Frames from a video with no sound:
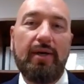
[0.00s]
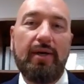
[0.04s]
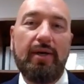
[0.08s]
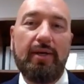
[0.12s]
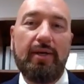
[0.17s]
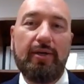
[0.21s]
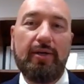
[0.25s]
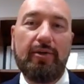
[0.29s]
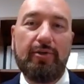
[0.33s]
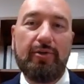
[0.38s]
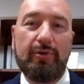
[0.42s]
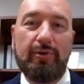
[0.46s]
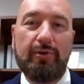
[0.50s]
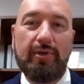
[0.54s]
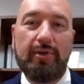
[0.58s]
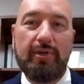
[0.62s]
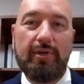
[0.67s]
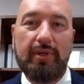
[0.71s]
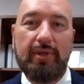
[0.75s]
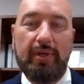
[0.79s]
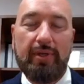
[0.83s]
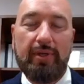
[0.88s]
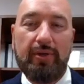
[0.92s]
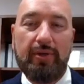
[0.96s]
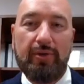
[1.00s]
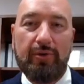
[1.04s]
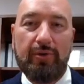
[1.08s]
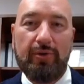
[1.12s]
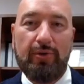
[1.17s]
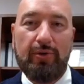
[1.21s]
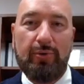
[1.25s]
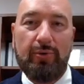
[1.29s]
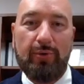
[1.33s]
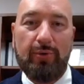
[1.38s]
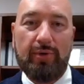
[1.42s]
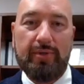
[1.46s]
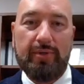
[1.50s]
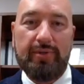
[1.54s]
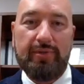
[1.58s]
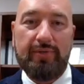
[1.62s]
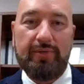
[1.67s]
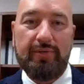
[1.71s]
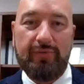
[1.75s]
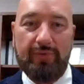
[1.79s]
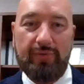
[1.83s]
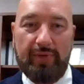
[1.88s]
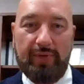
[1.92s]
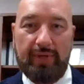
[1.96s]
included in your
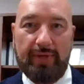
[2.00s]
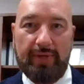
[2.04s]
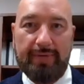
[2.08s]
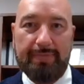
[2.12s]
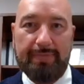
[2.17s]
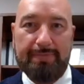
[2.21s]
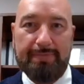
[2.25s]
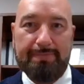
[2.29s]
course fee.